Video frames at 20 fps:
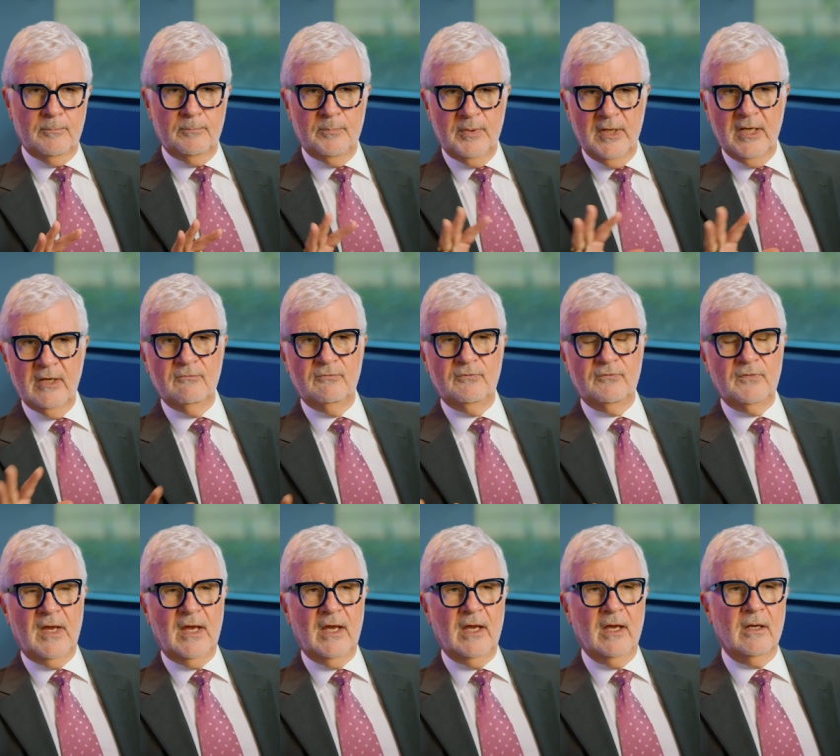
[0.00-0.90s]
big
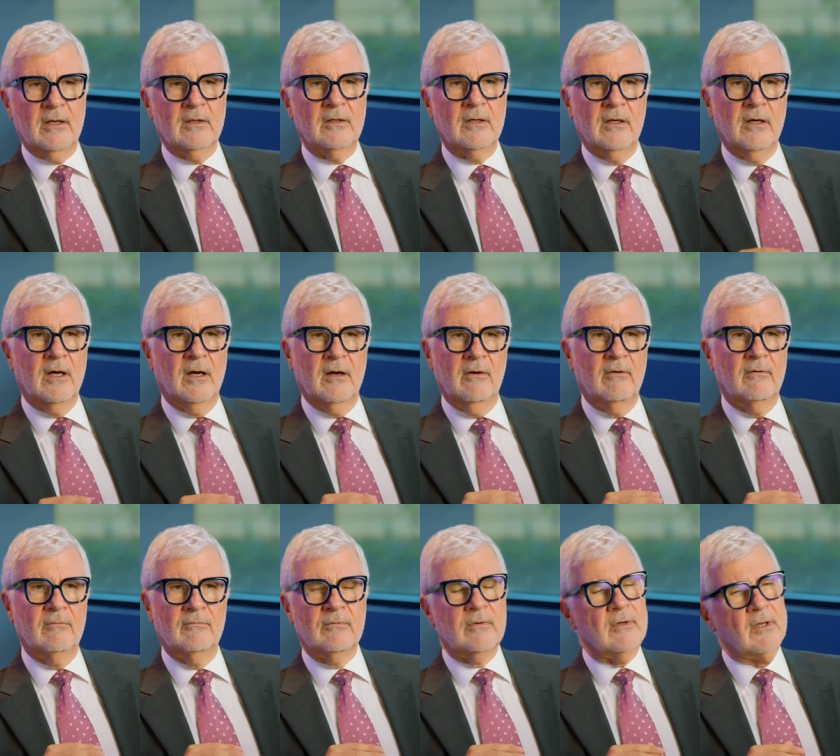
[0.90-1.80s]
fan
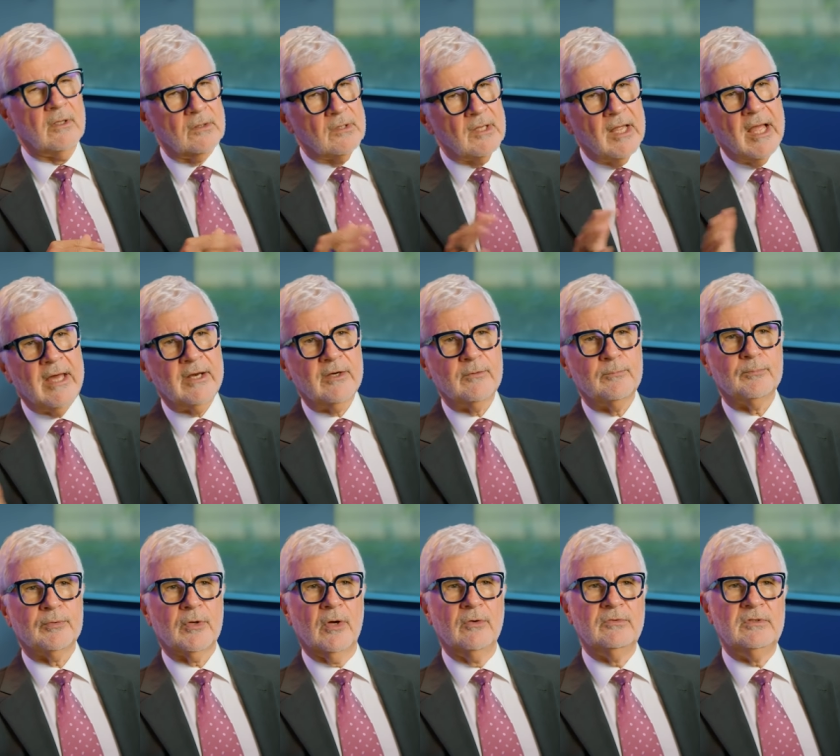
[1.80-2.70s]
of a lot
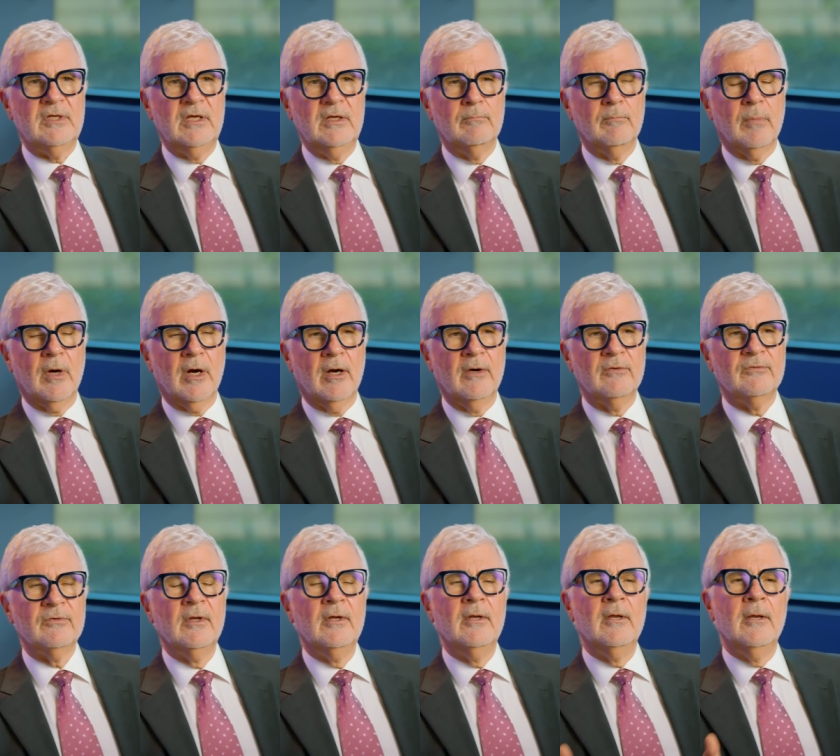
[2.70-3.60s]
of protein
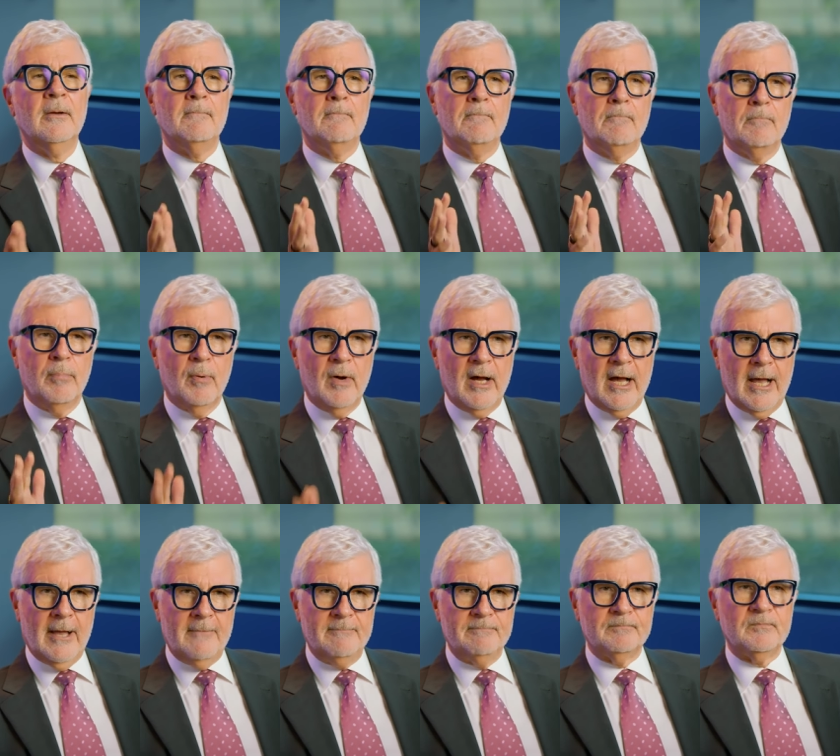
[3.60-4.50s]
bars,
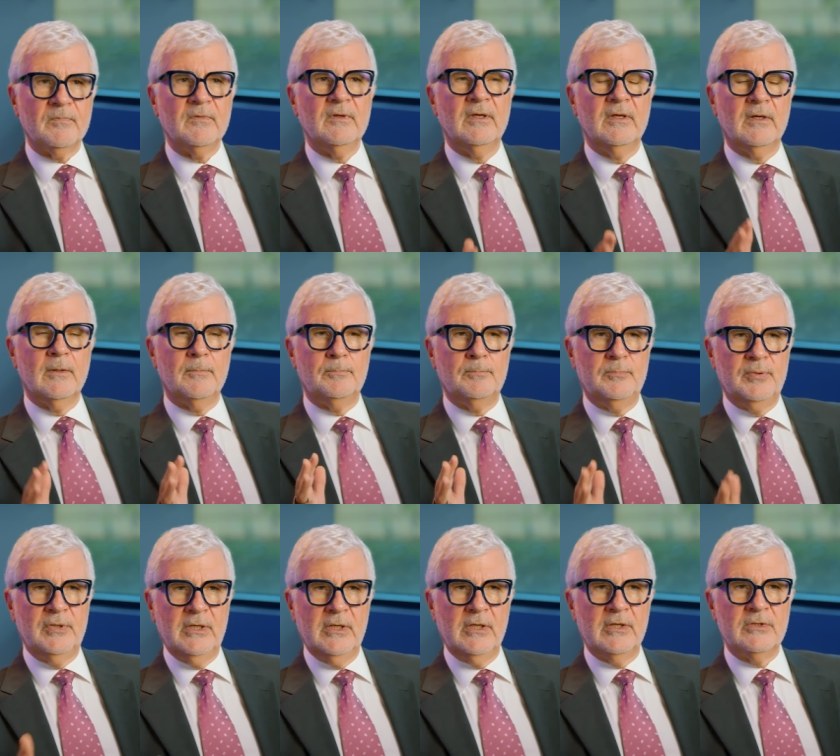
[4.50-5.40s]
but in a
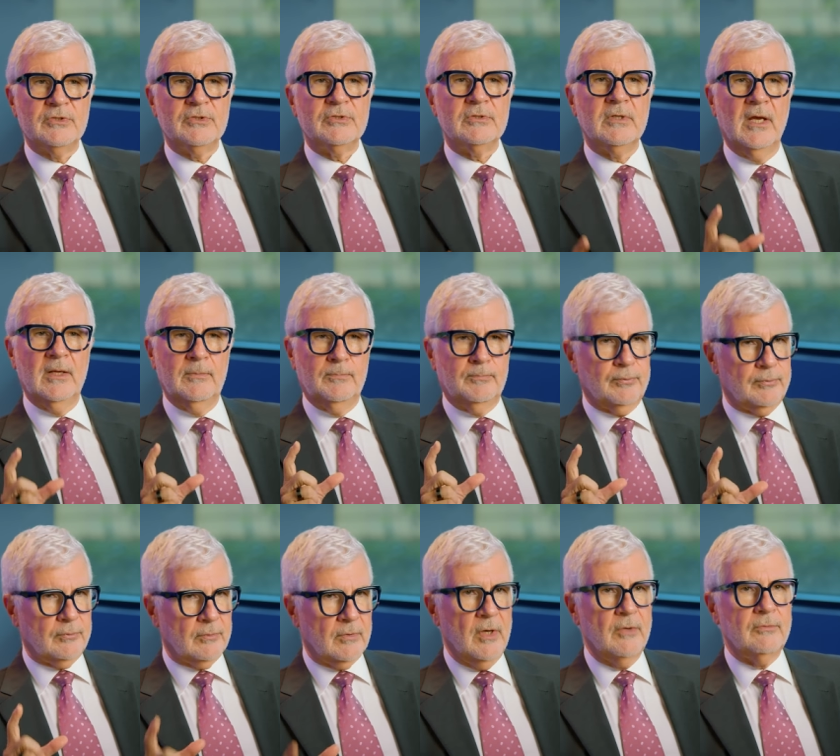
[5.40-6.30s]
pinch, a
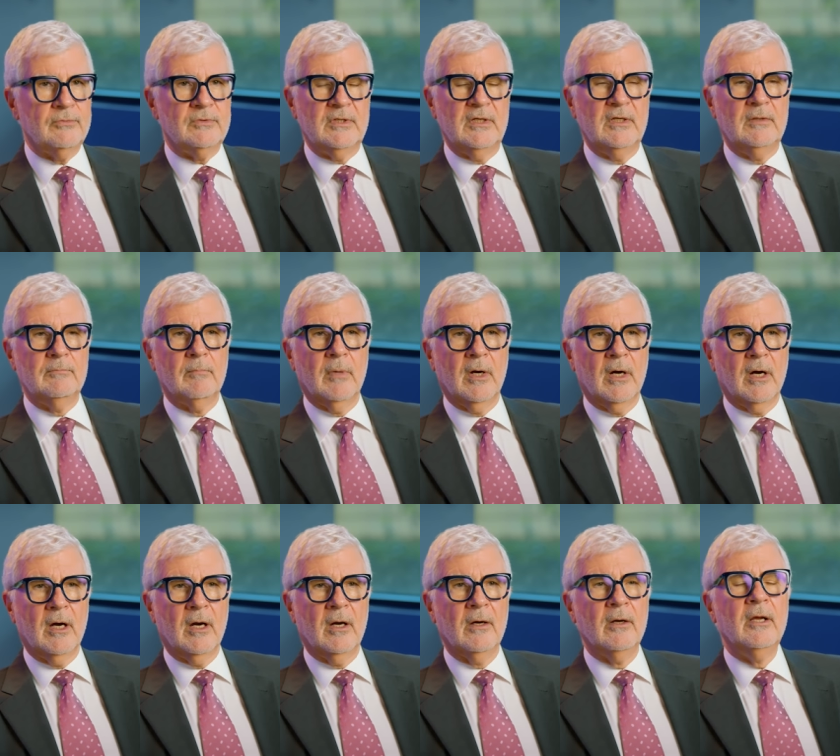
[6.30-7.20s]
protein
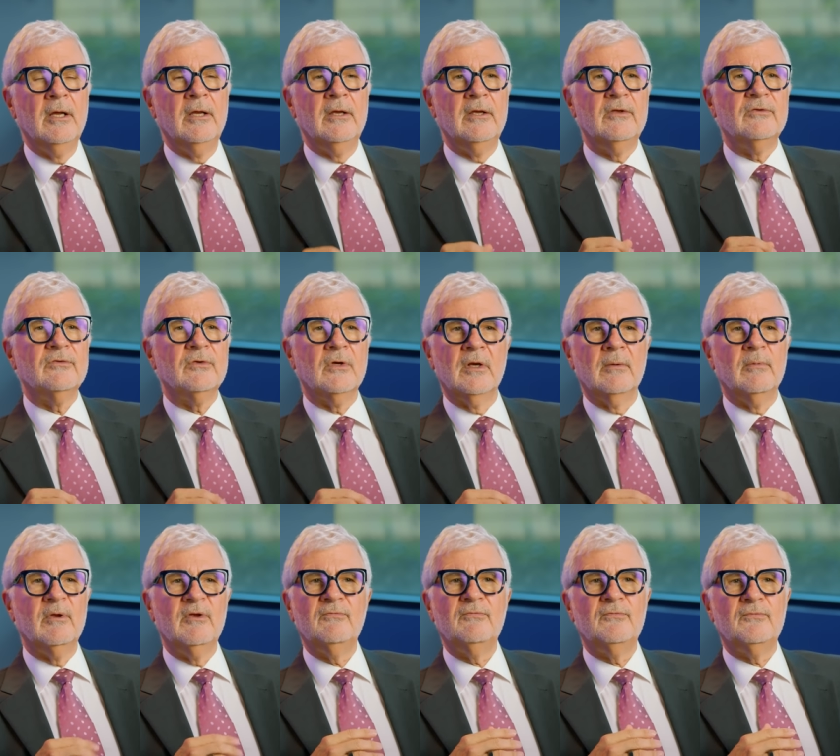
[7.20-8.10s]
bar is going
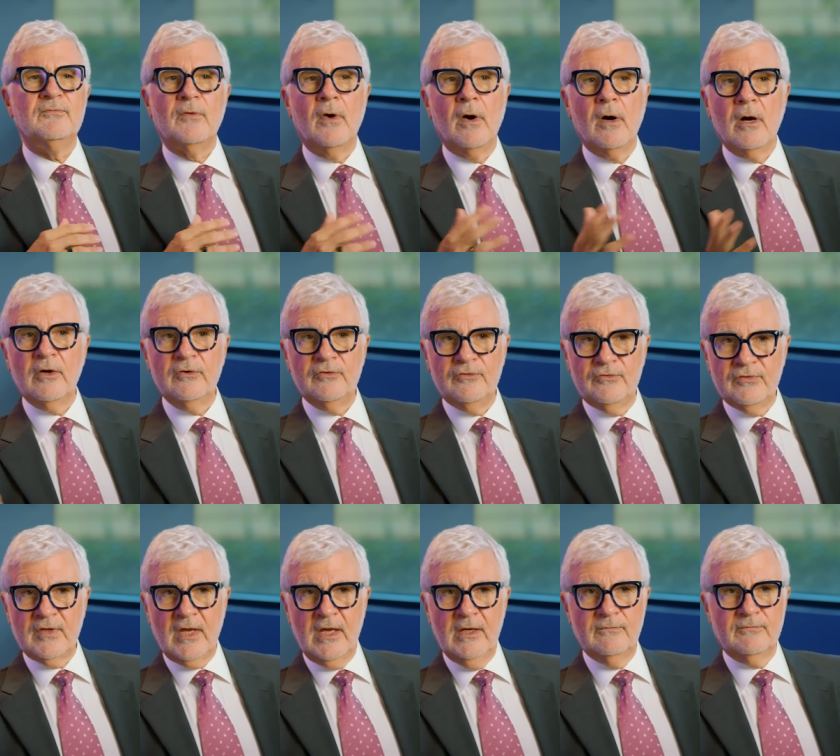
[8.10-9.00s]
to be far
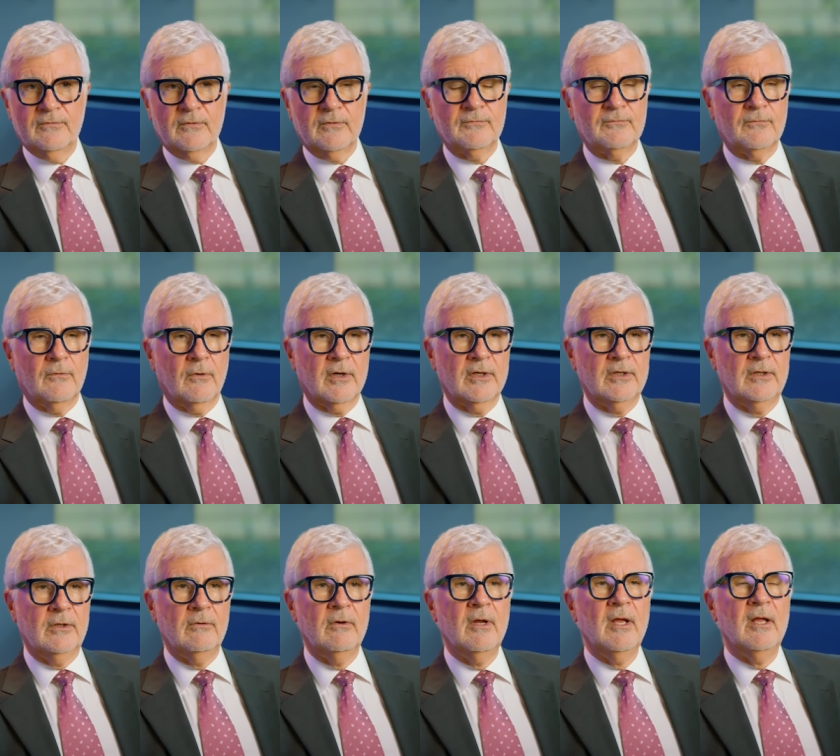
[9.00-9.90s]
safer for
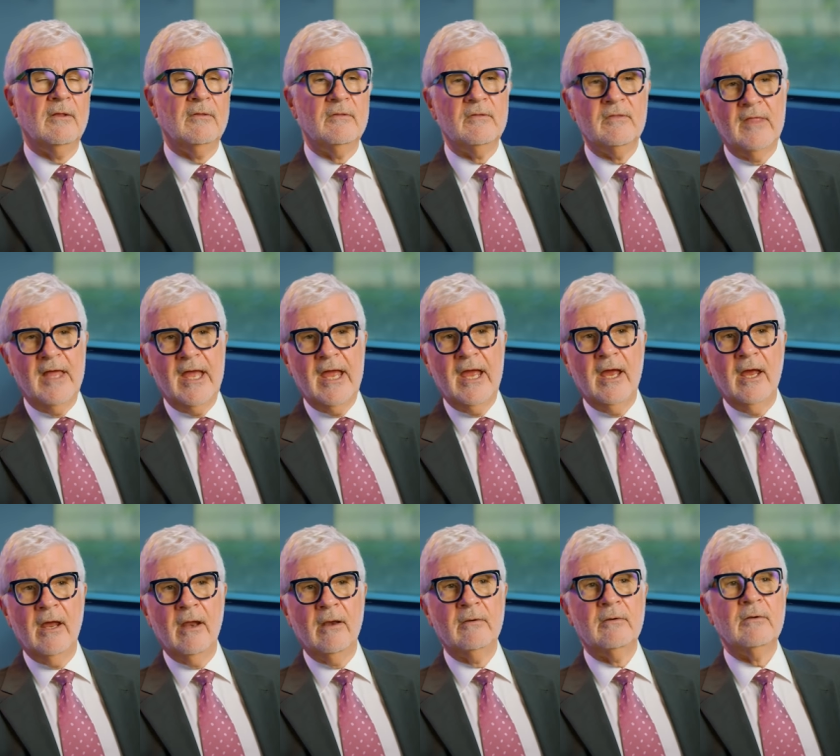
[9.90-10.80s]
you
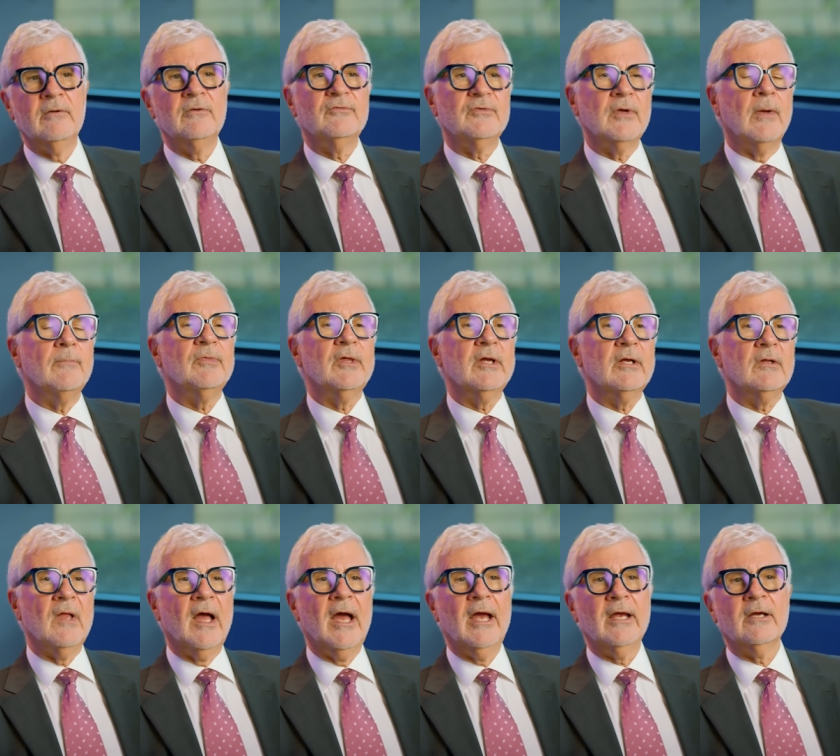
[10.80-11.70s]
than
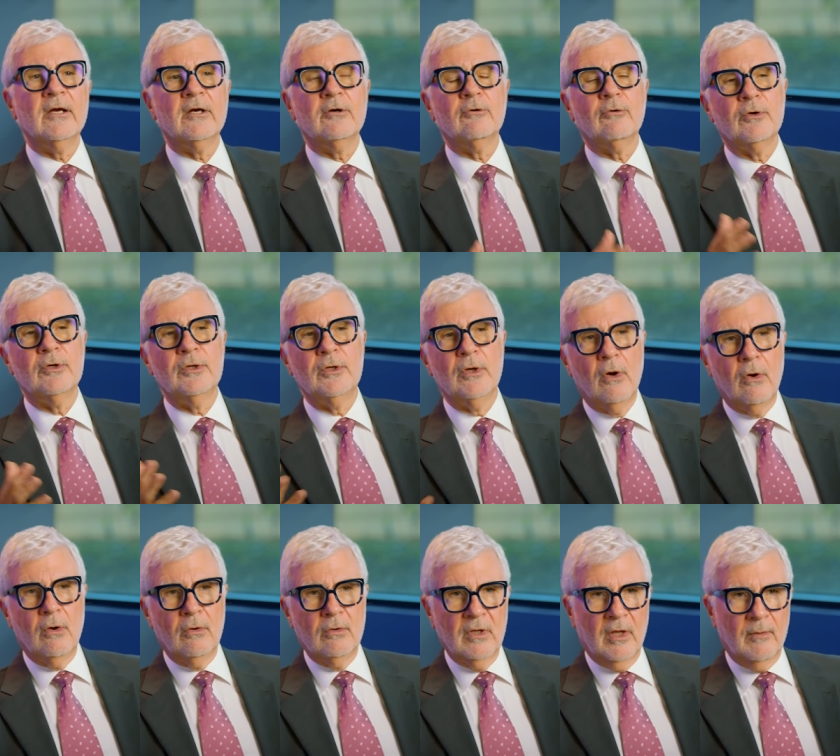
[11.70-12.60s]
something like a
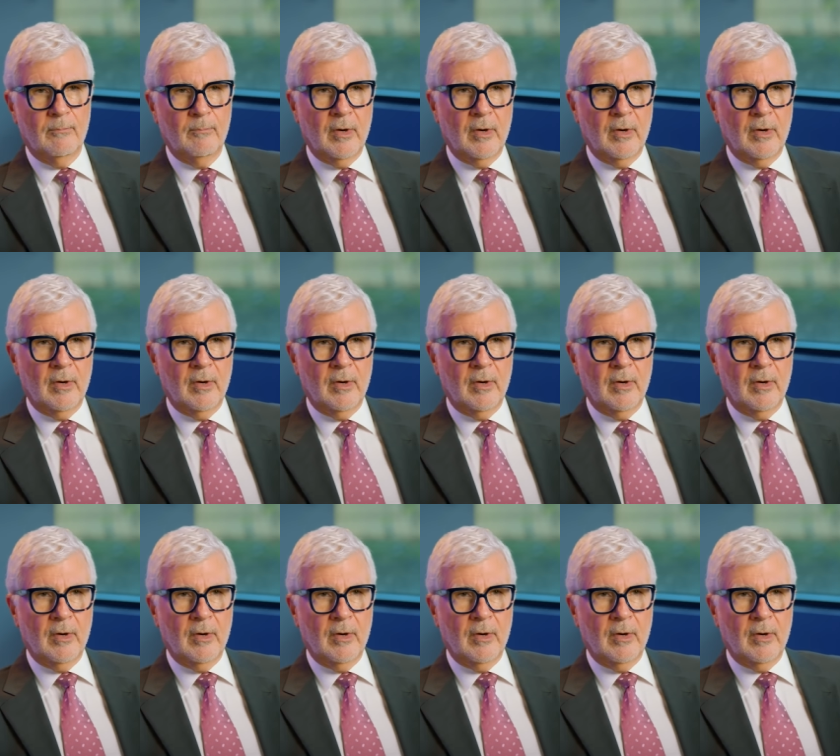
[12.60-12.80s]
granola